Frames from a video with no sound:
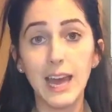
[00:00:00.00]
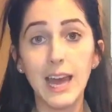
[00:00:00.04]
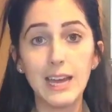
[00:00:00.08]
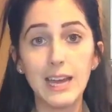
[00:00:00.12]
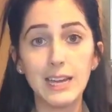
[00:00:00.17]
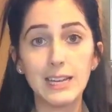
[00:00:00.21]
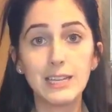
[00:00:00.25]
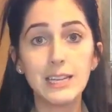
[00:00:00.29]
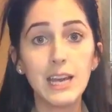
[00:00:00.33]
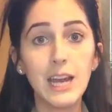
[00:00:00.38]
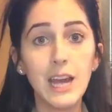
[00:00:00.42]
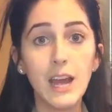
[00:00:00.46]

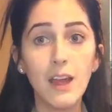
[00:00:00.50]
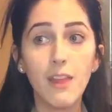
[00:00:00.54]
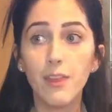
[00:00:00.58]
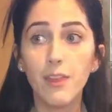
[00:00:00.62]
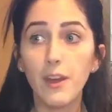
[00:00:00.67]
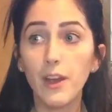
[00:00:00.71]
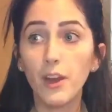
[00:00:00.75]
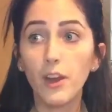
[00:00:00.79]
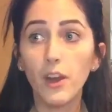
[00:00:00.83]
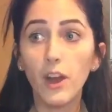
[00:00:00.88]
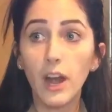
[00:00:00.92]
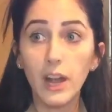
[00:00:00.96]
And
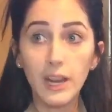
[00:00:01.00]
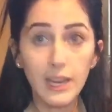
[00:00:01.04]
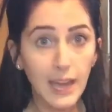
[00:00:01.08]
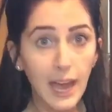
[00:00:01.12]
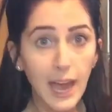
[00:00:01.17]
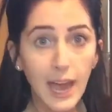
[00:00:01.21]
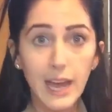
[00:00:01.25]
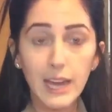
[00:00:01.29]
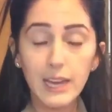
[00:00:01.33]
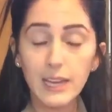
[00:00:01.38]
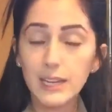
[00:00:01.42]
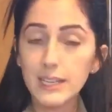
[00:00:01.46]
there,
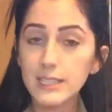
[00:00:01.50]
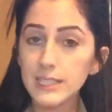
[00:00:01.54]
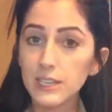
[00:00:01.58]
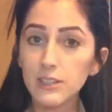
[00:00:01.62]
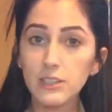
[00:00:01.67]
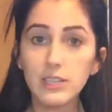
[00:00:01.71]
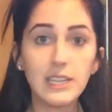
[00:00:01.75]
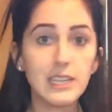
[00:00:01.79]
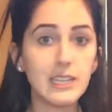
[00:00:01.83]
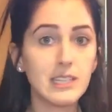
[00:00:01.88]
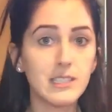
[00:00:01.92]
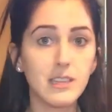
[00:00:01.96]
again,
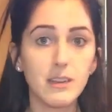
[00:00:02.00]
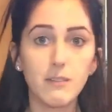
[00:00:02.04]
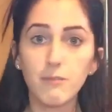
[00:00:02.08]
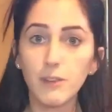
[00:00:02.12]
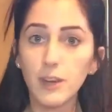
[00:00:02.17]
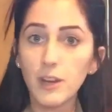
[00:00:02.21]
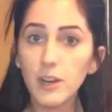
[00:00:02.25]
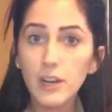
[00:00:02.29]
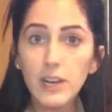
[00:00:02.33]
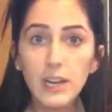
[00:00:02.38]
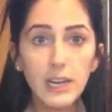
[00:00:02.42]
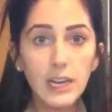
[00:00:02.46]
dairy is a
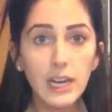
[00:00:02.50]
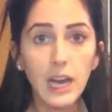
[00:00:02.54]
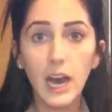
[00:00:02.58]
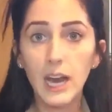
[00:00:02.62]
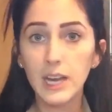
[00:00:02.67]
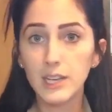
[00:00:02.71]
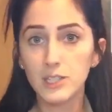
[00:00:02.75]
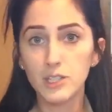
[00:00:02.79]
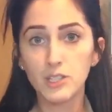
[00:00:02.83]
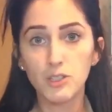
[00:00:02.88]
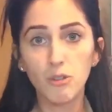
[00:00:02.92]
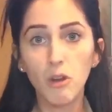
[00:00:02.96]
very
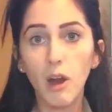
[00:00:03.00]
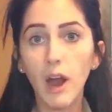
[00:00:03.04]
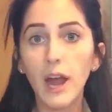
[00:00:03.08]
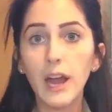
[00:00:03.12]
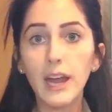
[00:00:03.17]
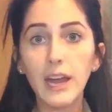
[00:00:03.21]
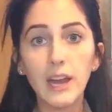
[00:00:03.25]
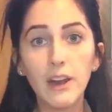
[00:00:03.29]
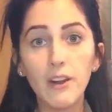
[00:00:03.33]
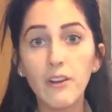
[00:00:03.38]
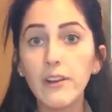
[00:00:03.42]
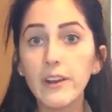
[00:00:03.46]
cut and
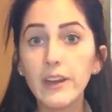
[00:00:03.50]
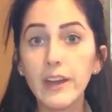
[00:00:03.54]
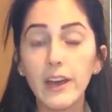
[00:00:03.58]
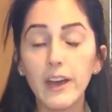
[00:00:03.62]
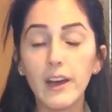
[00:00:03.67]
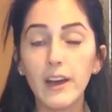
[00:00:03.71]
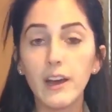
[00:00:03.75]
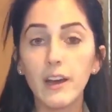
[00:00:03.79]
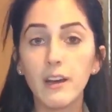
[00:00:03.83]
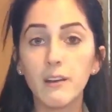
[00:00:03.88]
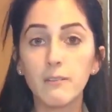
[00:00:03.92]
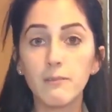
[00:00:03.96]
dry
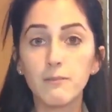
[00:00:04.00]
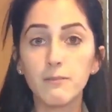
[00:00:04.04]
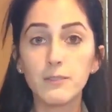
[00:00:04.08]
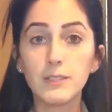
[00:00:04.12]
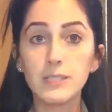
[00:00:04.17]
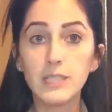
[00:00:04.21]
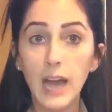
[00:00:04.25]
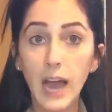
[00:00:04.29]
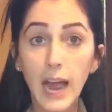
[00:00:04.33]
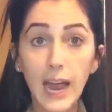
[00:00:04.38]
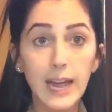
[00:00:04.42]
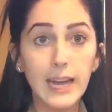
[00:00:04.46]
area of
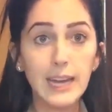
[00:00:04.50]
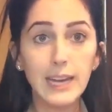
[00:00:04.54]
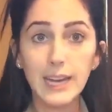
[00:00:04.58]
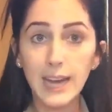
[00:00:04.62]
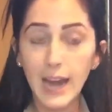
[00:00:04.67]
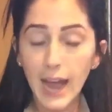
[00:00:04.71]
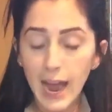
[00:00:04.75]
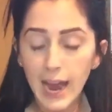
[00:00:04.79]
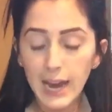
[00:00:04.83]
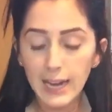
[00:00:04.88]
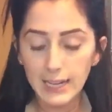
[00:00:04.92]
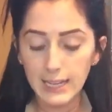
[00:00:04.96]
diet and
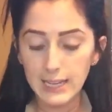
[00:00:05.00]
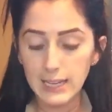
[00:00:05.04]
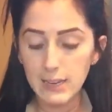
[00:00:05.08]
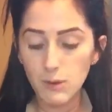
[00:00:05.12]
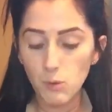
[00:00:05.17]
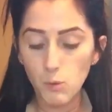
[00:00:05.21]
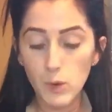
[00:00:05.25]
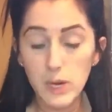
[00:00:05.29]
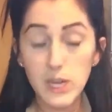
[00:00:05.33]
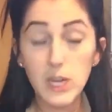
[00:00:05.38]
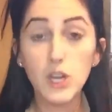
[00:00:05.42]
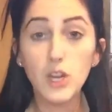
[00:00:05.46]
acne.
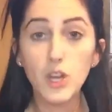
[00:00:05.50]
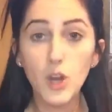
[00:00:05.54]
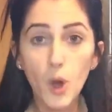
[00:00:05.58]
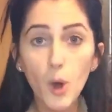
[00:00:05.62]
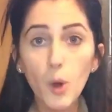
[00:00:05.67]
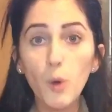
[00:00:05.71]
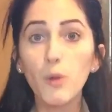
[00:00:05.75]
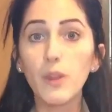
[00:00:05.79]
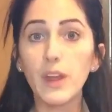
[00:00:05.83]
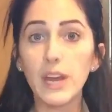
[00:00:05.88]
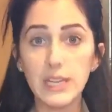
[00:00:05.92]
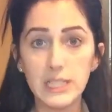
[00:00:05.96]
We
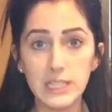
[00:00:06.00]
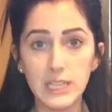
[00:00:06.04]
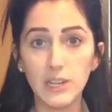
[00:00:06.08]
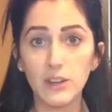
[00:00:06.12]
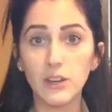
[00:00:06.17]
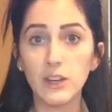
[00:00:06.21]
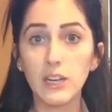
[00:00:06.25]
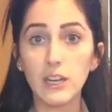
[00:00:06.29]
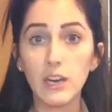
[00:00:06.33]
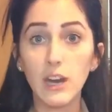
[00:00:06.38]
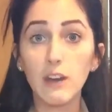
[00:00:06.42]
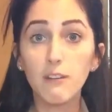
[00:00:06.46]
know that
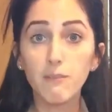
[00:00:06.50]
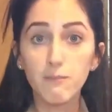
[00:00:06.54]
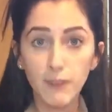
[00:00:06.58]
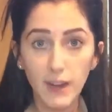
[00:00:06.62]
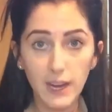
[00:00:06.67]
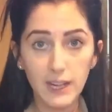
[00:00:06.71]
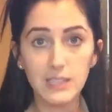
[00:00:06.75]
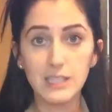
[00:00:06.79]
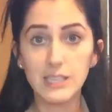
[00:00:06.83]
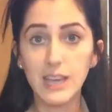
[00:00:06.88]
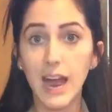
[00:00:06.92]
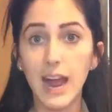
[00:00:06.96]
dairy
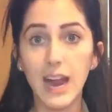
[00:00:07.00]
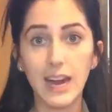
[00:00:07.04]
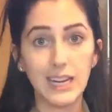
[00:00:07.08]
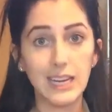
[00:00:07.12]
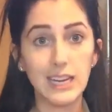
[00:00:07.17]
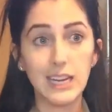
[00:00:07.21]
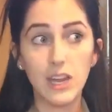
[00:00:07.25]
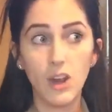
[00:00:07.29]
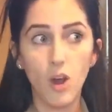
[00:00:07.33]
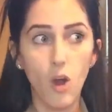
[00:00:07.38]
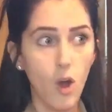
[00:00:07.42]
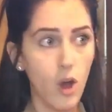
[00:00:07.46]
affects
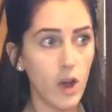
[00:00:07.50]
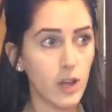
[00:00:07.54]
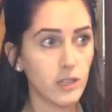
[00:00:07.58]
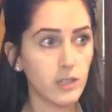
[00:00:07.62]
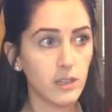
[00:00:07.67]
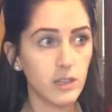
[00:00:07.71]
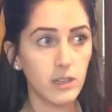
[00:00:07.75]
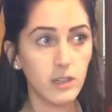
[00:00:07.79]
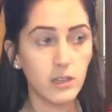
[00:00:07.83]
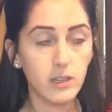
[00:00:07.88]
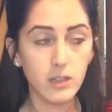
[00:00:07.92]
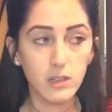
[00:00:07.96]
acne
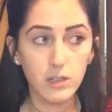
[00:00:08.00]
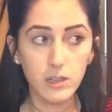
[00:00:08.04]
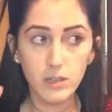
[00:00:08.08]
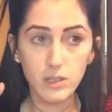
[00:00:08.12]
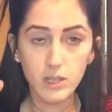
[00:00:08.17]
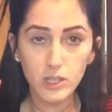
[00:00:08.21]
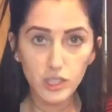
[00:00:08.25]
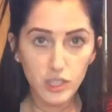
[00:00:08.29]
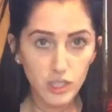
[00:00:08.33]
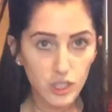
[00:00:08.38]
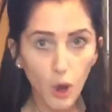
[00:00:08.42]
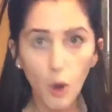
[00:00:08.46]
on
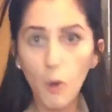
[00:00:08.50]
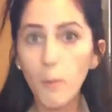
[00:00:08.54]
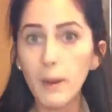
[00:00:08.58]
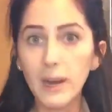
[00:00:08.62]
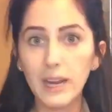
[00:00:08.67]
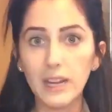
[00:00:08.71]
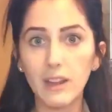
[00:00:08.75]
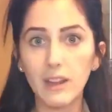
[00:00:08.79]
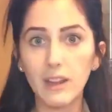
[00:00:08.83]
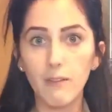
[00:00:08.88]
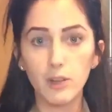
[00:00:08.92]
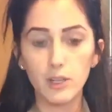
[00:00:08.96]
so
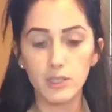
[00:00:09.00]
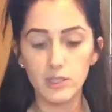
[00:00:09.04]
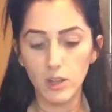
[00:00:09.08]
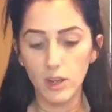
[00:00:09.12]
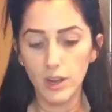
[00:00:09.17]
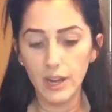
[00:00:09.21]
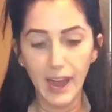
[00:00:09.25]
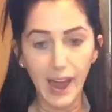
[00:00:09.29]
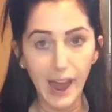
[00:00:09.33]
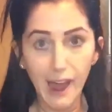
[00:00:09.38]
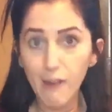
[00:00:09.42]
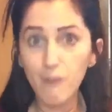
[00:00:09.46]
many levels.
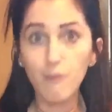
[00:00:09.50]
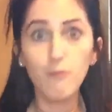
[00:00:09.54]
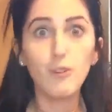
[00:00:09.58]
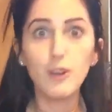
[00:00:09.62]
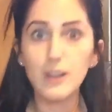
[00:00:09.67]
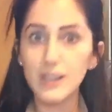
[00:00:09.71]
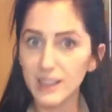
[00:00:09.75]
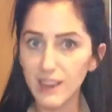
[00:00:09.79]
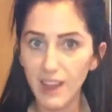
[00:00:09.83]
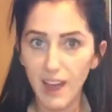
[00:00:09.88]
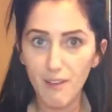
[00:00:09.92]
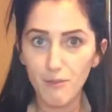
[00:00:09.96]
On
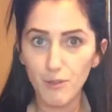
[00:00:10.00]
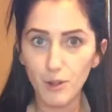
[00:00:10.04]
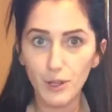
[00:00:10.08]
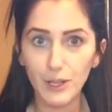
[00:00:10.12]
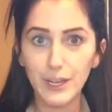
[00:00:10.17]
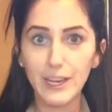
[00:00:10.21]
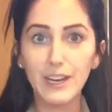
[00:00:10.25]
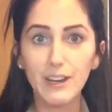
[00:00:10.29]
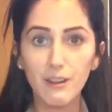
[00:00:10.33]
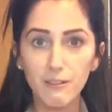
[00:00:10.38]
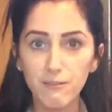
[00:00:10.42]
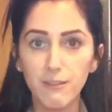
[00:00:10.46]
every level,
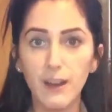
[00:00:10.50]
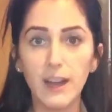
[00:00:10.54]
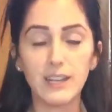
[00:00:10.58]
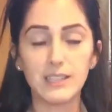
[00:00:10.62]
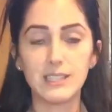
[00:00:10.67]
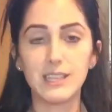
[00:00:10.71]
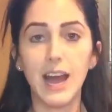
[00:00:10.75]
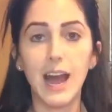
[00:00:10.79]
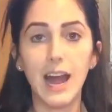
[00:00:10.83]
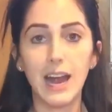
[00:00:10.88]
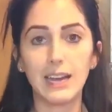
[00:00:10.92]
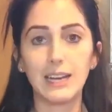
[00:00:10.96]
it
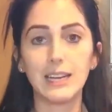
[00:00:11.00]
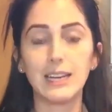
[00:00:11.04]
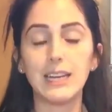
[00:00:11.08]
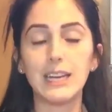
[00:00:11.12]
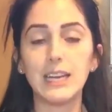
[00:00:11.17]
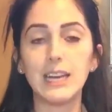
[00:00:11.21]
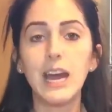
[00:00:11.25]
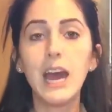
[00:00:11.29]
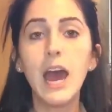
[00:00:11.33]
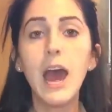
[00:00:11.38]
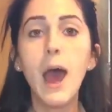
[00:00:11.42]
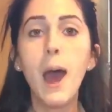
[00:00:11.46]
affects
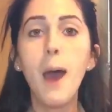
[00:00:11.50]
acne.